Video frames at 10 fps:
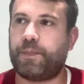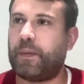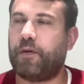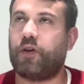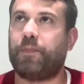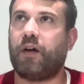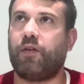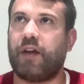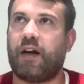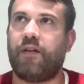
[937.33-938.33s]
People dropped
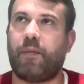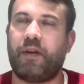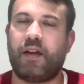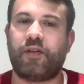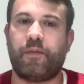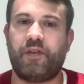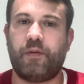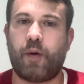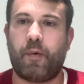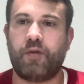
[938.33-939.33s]
out there. I mean, that's obviously
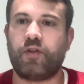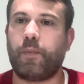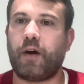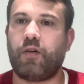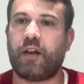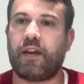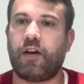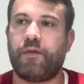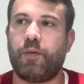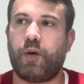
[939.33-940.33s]
where most drop out. I think
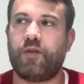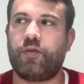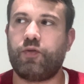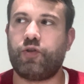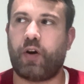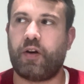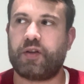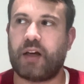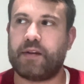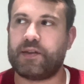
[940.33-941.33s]
of the ones who join
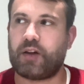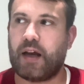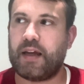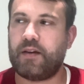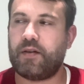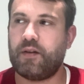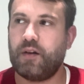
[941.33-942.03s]
us on site,